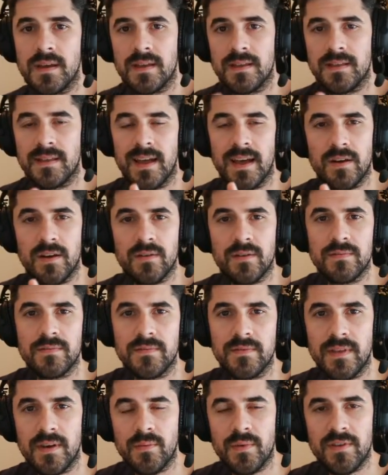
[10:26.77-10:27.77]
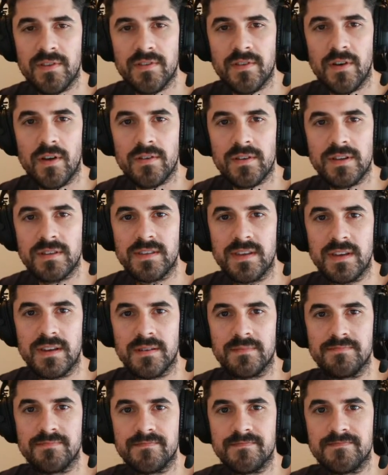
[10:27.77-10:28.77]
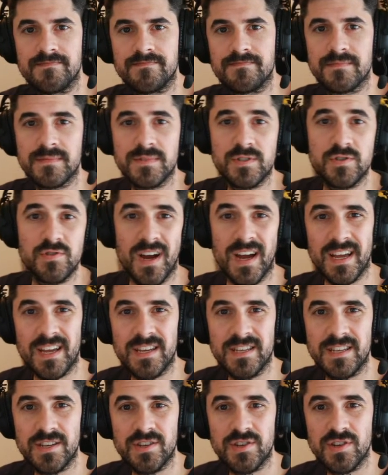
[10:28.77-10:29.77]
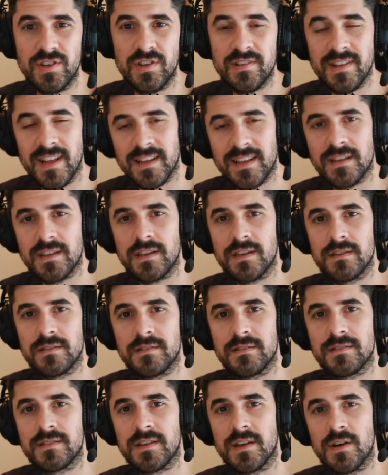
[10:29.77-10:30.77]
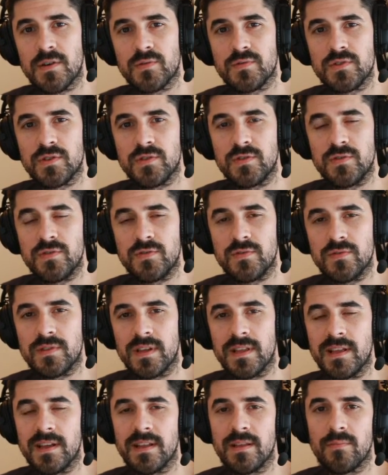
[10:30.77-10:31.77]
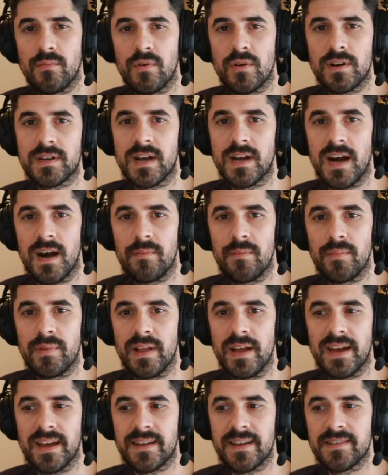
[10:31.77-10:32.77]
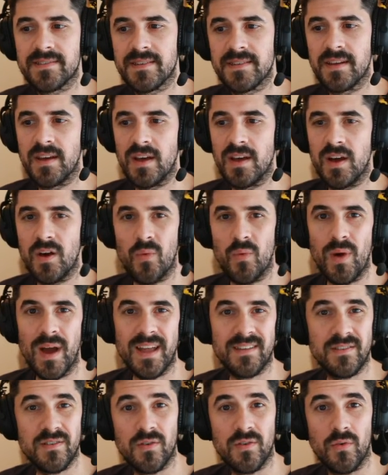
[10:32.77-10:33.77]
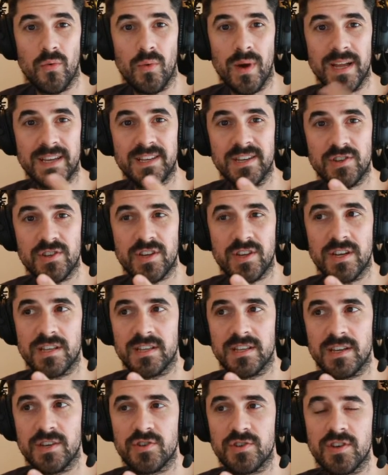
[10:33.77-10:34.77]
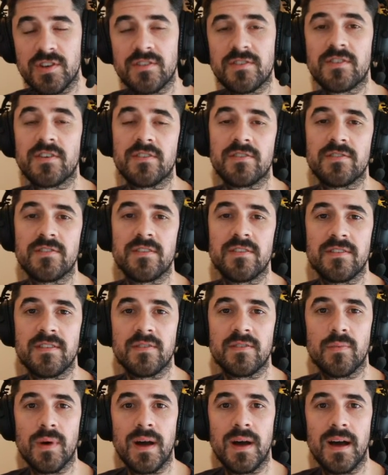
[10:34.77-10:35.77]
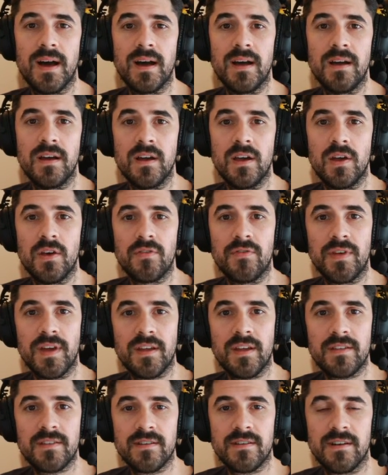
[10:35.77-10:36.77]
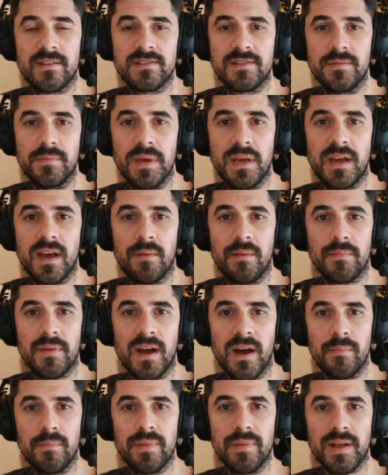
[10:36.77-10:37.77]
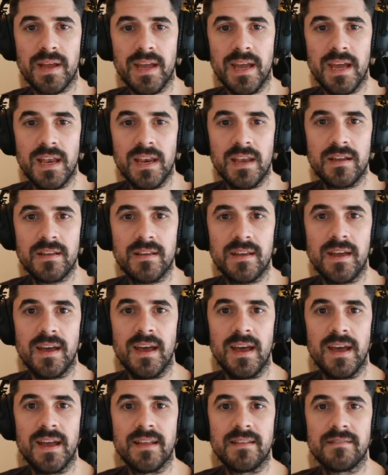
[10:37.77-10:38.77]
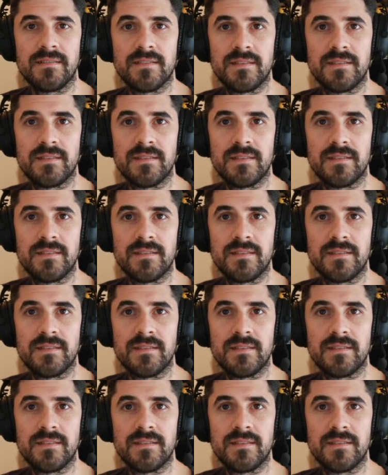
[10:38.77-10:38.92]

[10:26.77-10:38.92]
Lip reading: Now that we sorted the dry conditions, let's go to the little more complex wet or wettish conditions, because this is where things start to become complicated and